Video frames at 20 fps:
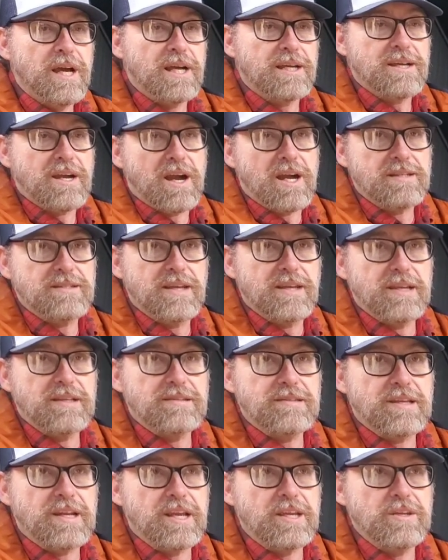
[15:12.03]
cot tent
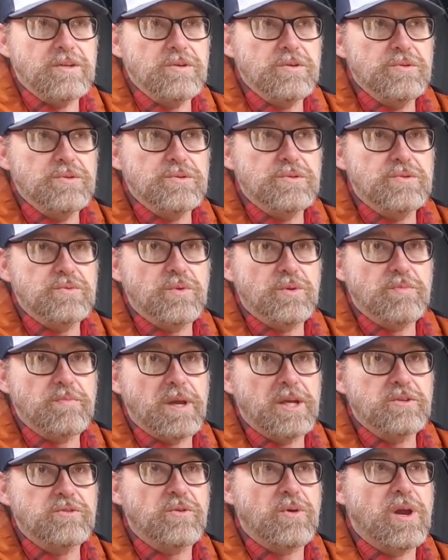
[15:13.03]
that I use with
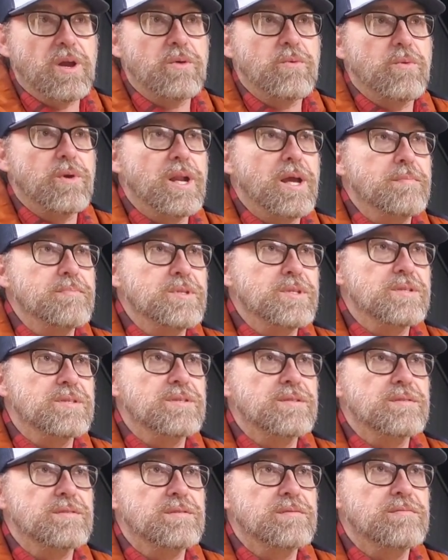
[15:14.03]
my truck when I'm
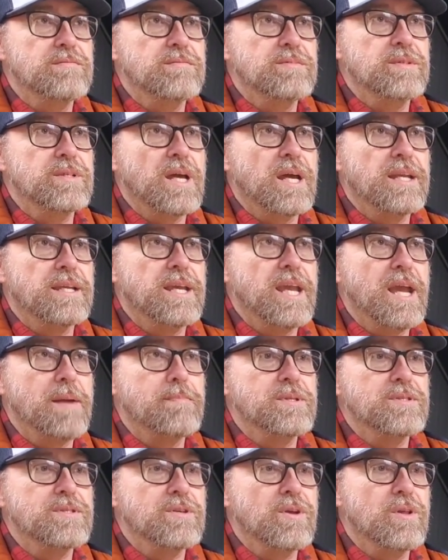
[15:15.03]
just kind of
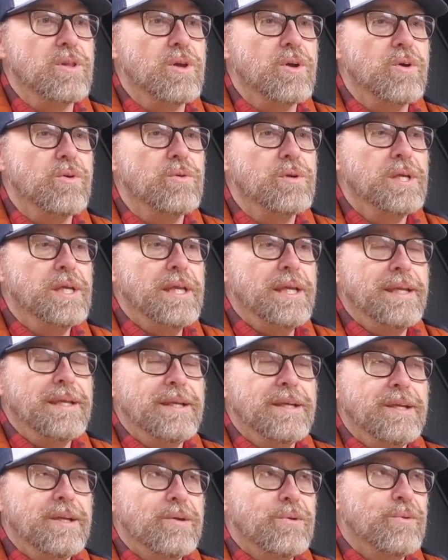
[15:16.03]
camping solo.
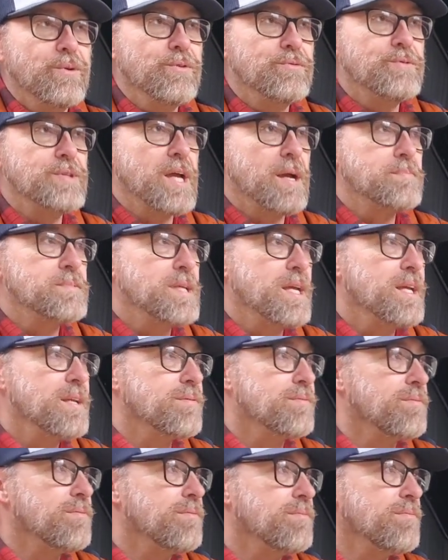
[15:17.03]
Rooftop tent
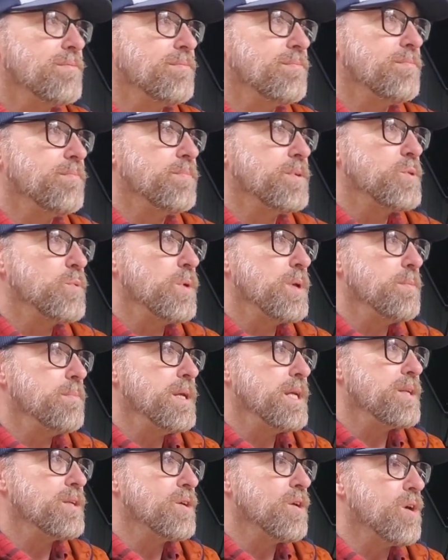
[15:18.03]
between
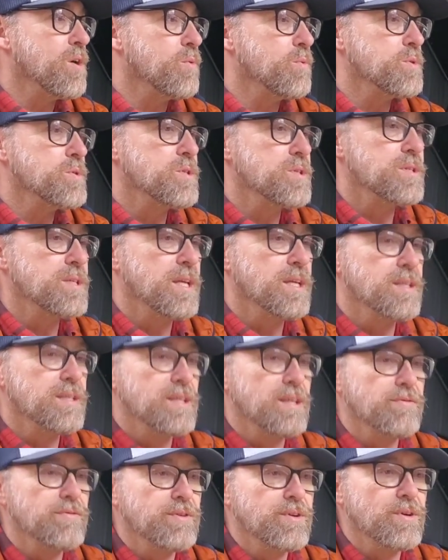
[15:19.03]
me and dog was just getting
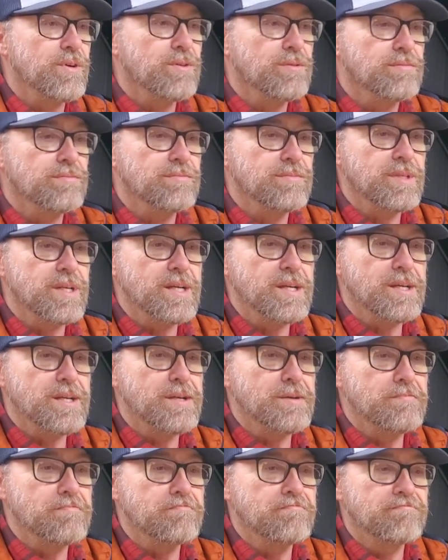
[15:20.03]
difficult.
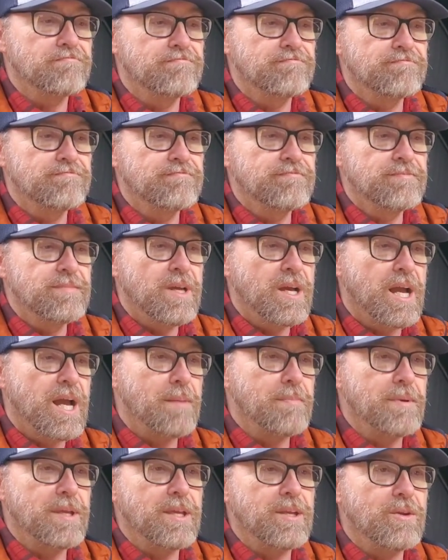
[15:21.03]
I'm
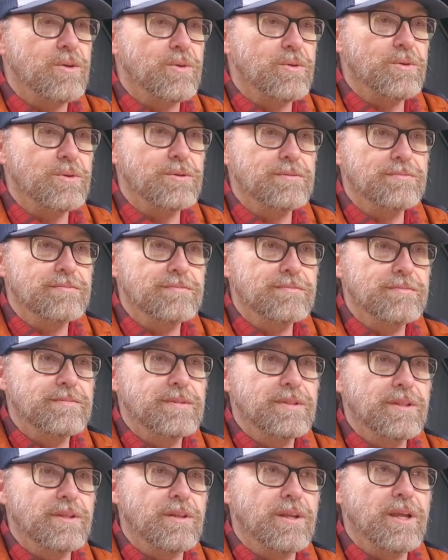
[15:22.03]
getting older, a
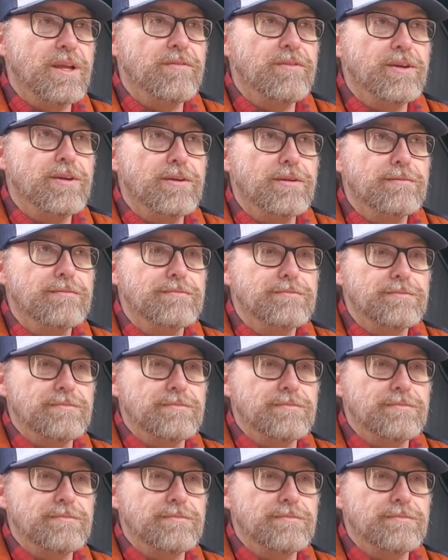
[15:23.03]
little heavier.